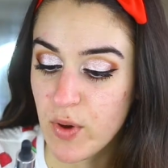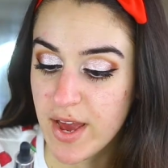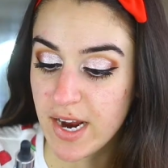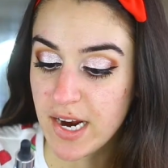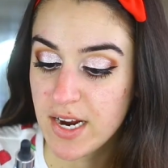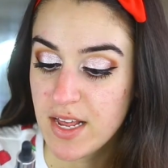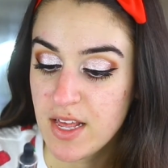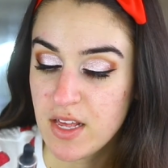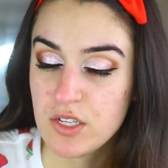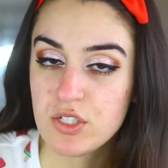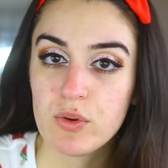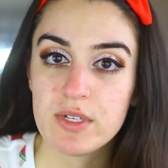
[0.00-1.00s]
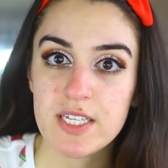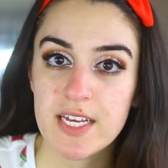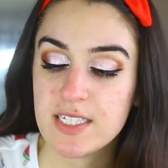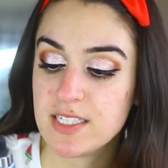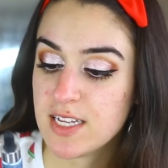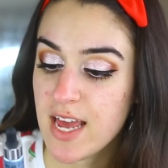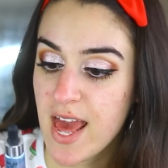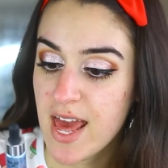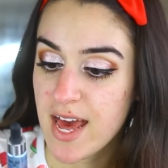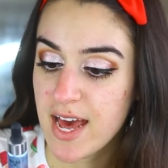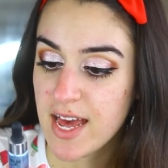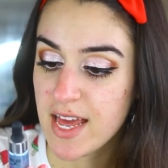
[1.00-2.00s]
wear. So it says to
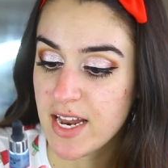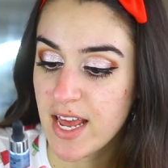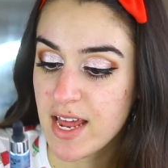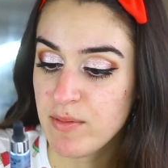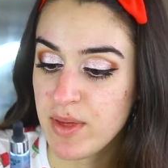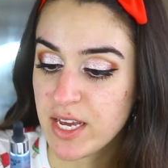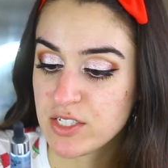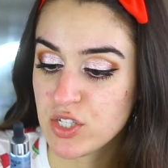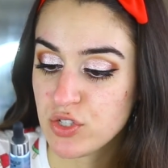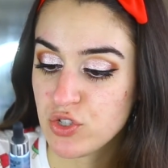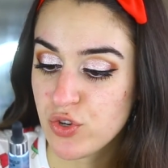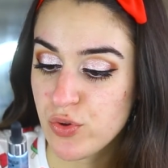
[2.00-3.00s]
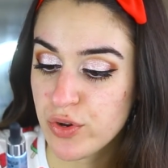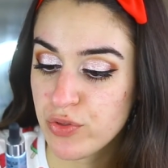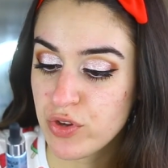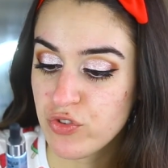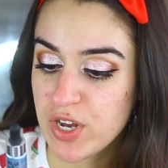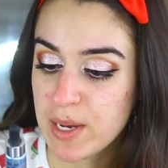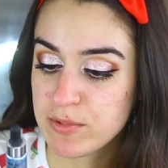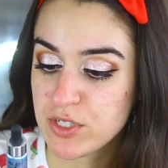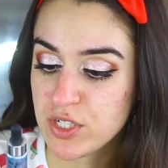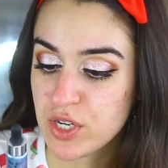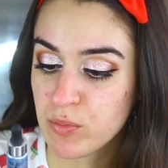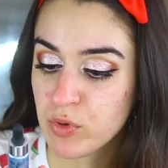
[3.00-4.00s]
add and mix two to three
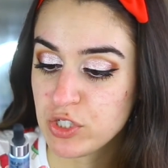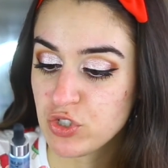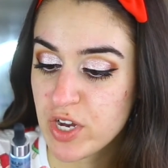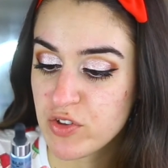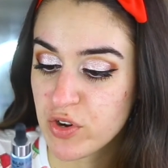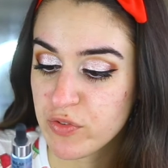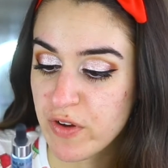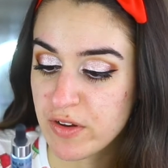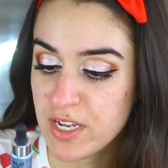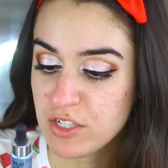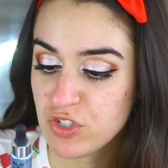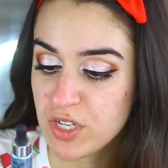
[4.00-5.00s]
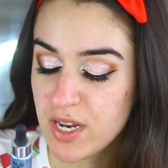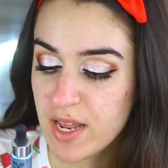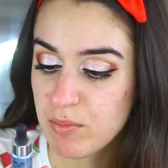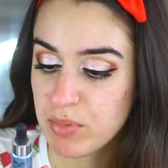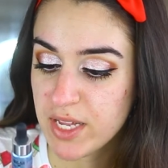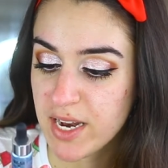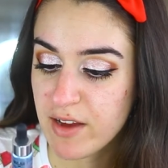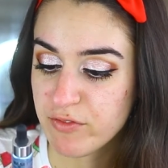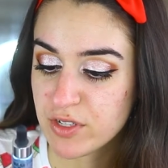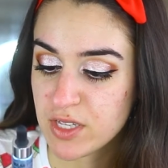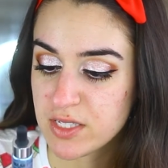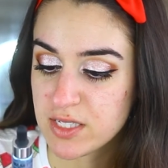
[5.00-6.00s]
drops to your moisturizer or foundation and blend
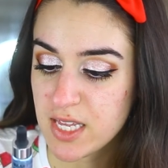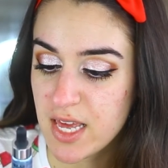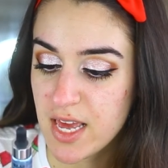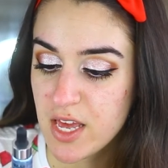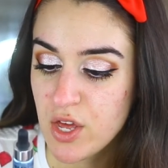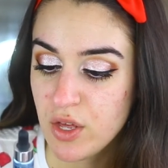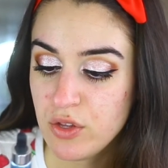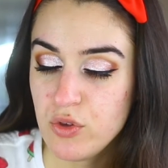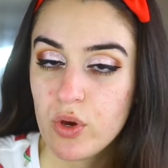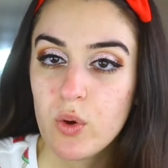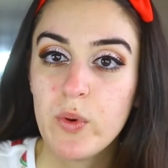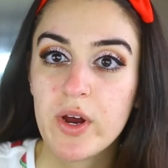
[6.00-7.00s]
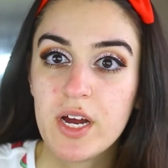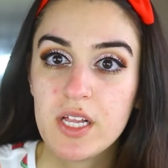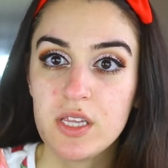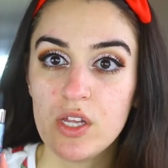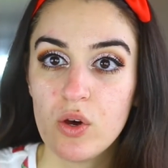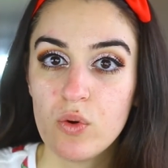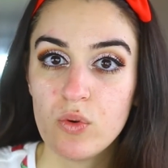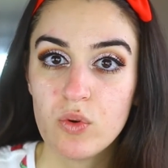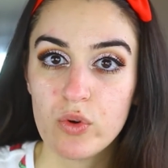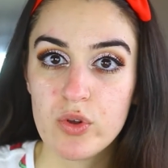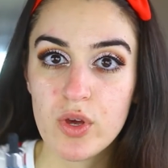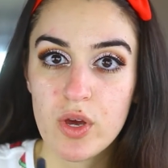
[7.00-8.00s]
effortlessly. You can wear it alone
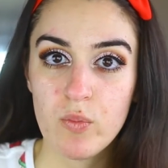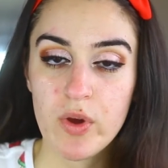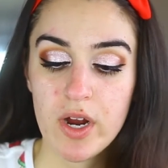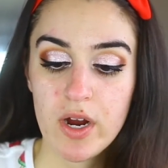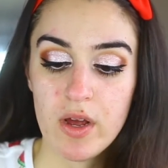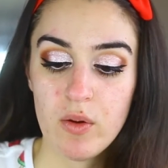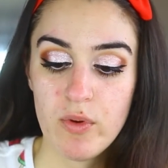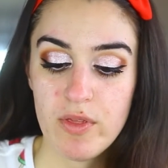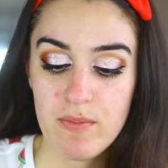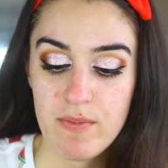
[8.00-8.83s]
or you can wear it with